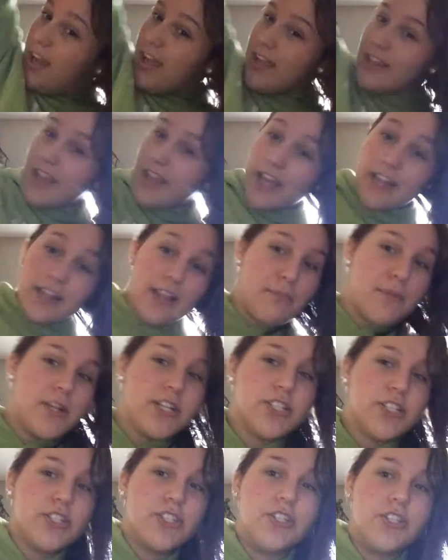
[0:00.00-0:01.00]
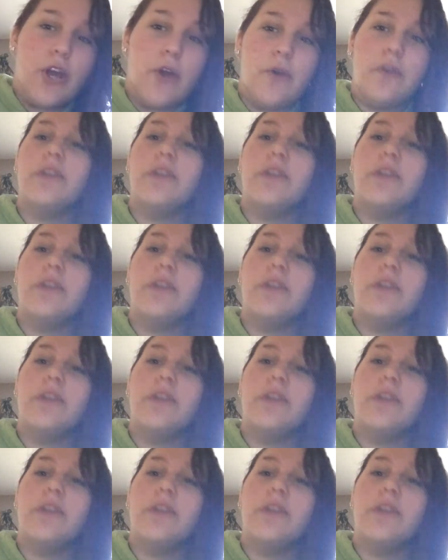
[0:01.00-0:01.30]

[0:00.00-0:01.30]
And, like, let me just show